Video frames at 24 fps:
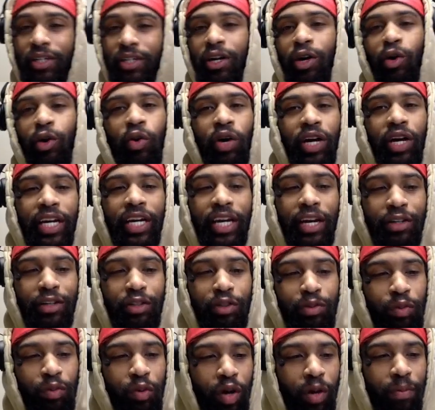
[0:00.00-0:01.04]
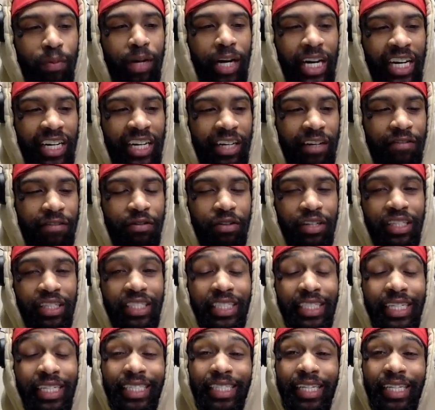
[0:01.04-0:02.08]
Quick announcement, one of my good friends
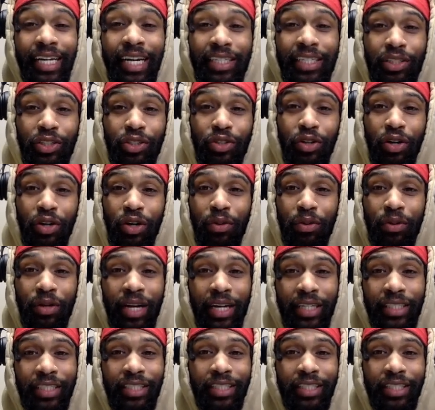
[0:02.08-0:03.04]
just actually started a reaction